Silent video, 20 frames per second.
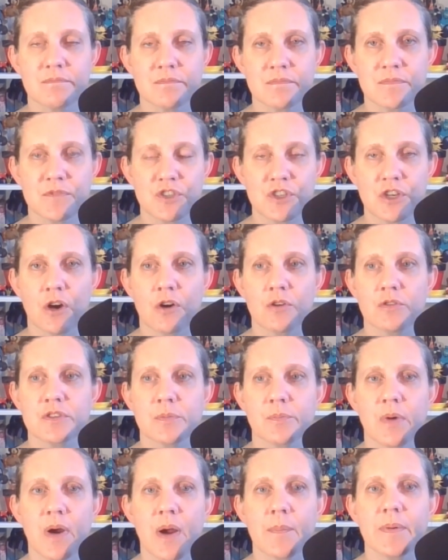shows
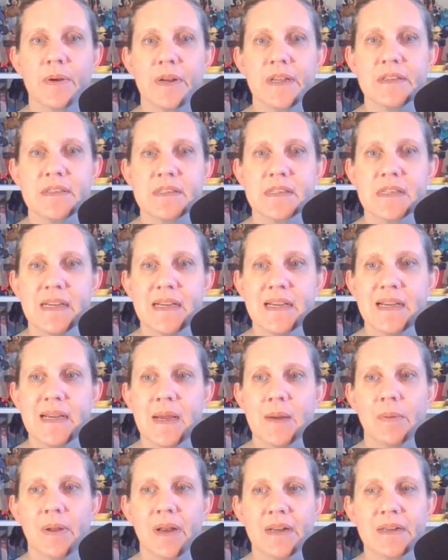and properties,
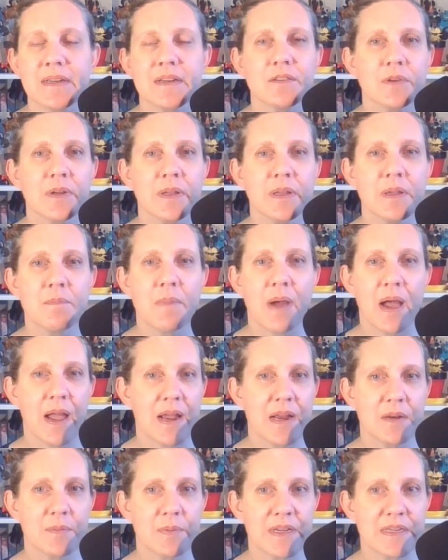but I didn't really
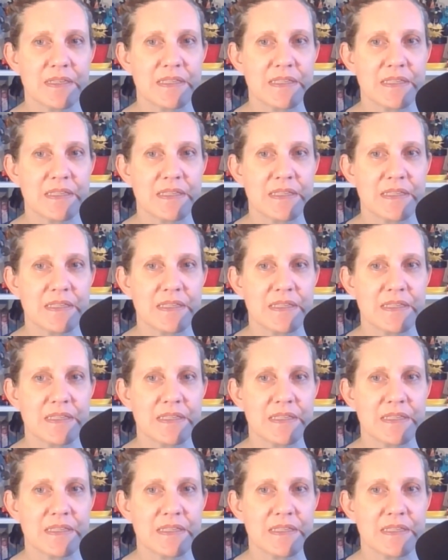mind because